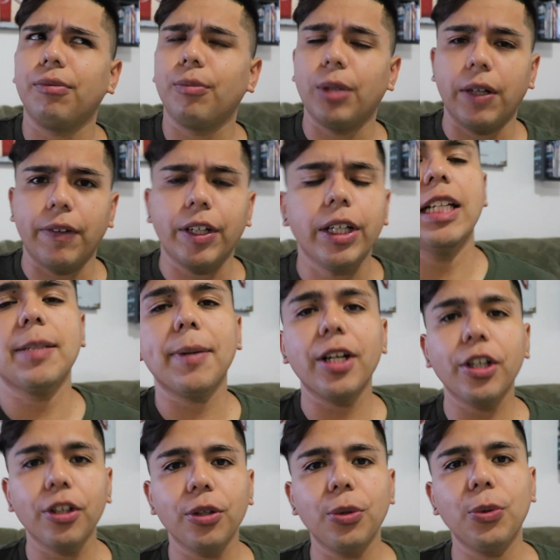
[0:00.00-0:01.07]
whatever. It's about
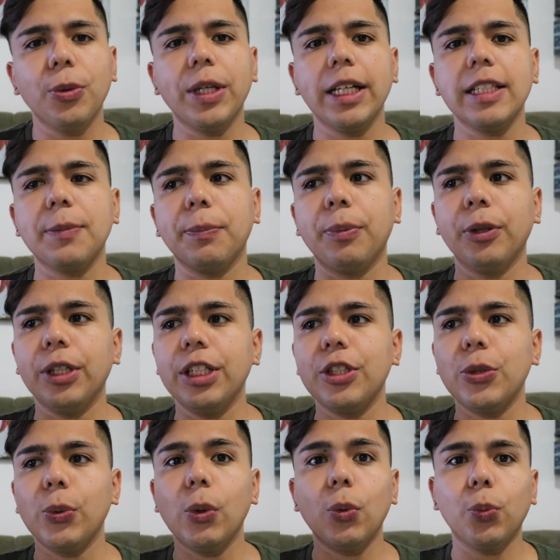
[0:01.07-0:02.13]
a girl who gets put
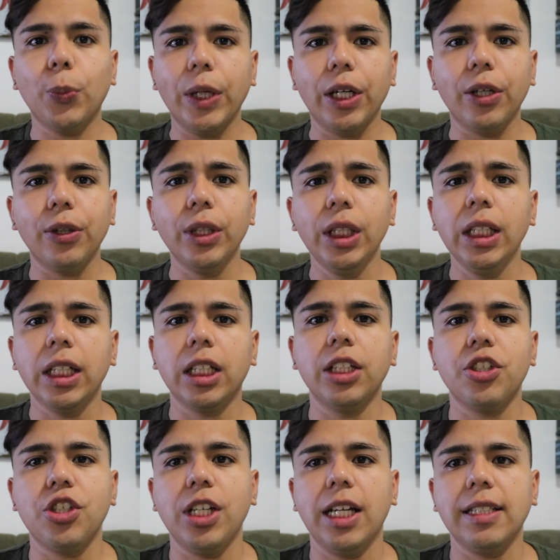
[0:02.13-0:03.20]
into a well
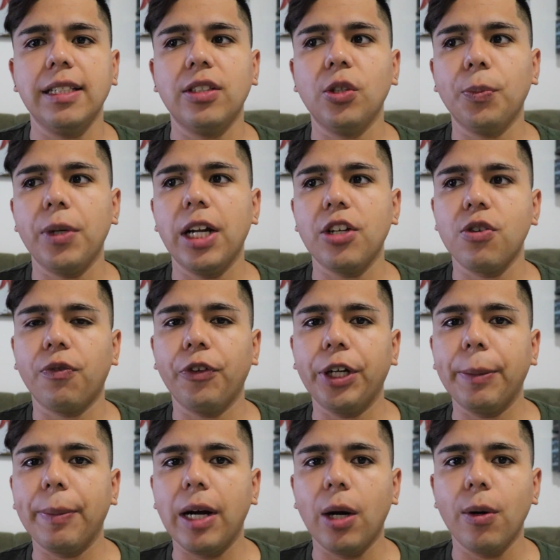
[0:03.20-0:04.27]
because she has these supernatural
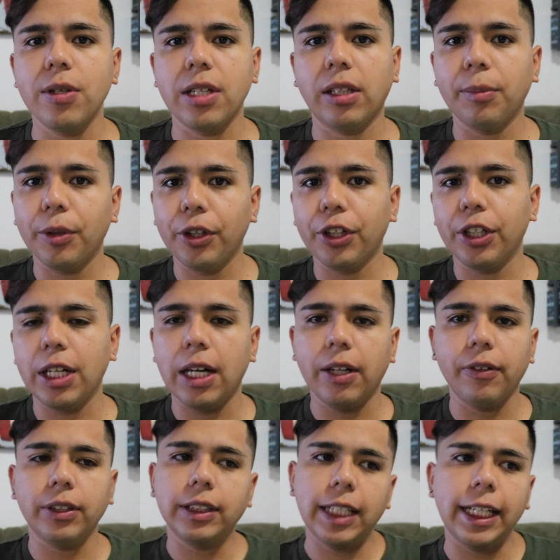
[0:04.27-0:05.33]
freaky powers that the mother
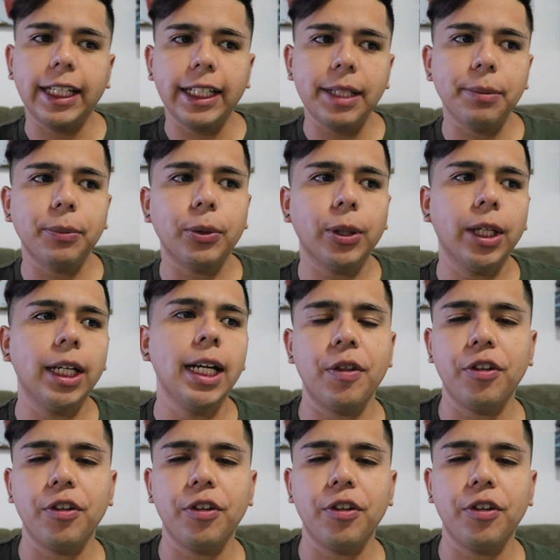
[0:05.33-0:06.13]
cannot take it anymore.